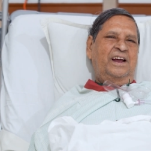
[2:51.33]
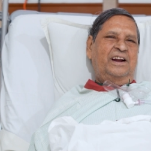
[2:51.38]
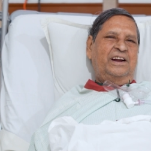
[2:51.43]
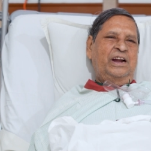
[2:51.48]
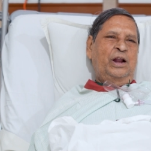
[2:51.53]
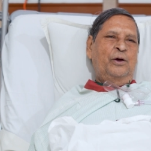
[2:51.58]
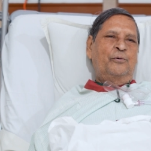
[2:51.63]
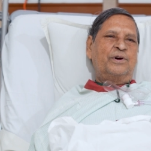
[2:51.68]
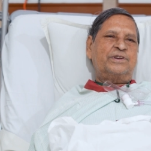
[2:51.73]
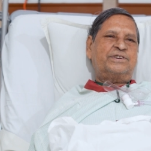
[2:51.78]

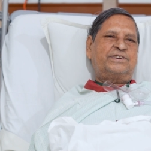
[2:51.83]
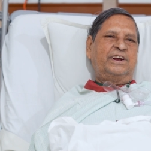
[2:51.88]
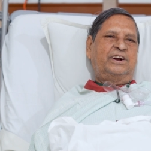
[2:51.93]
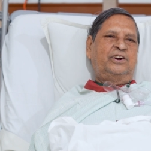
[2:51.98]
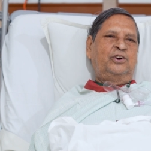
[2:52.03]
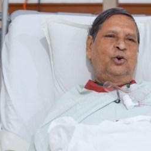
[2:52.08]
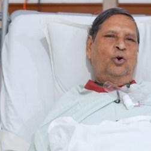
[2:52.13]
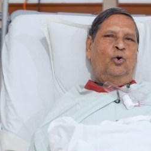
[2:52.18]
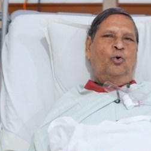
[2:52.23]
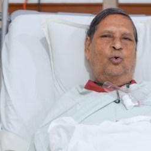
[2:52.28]
never
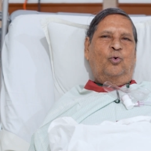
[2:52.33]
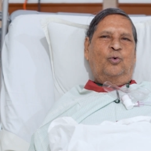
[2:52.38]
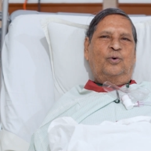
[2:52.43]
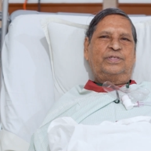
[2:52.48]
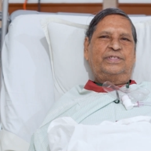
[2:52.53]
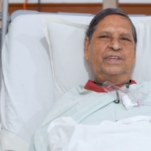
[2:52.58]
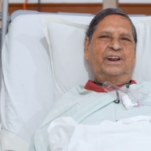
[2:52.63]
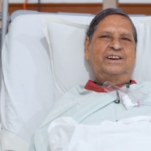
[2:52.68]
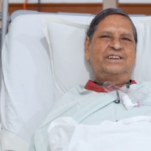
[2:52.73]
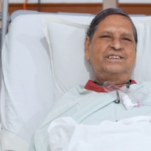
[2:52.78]
said no.
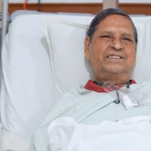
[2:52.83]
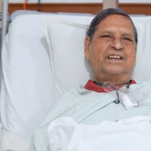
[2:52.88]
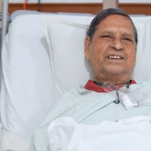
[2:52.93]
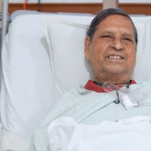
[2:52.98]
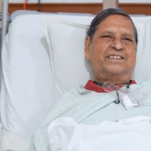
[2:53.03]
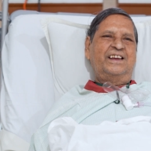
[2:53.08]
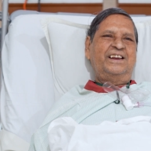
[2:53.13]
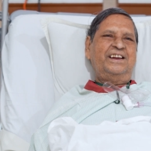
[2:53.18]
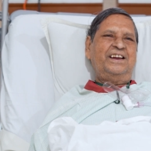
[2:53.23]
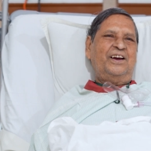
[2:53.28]
That is the
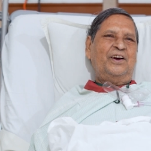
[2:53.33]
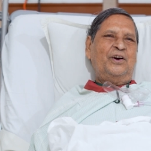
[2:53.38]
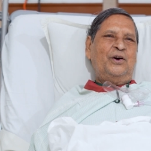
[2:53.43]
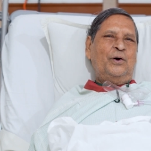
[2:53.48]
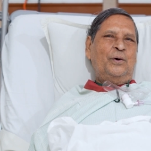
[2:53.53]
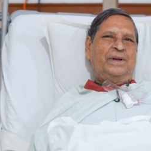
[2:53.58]
thing.